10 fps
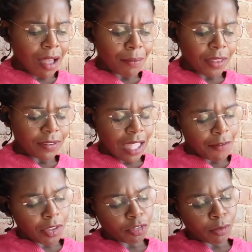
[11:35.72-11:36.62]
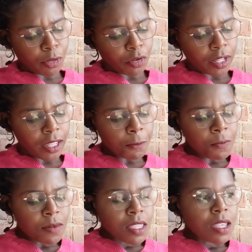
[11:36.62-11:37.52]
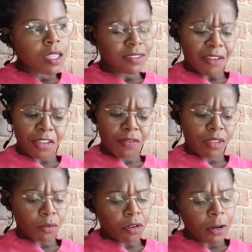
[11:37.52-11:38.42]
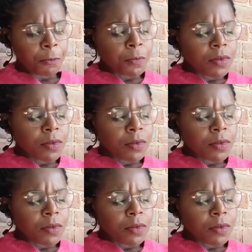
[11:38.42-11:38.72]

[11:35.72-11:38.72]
is the average Numenorian, 7 feet more.